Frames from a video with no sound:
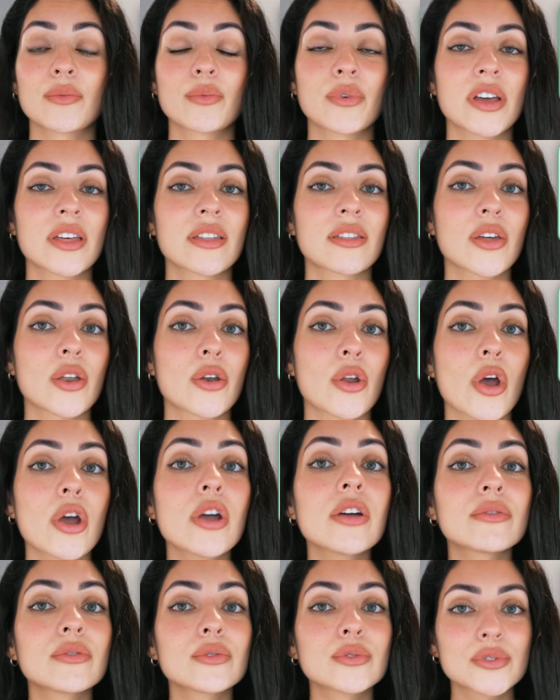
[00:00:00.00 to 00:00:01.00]
with an
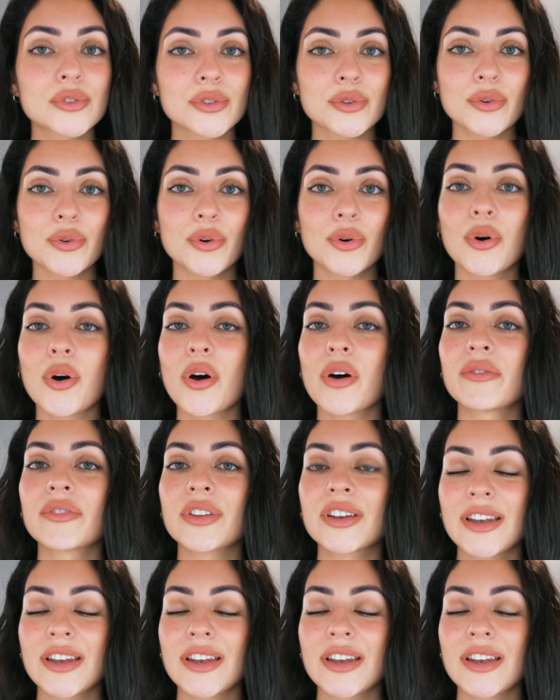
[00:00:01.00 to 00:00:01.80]
overall score of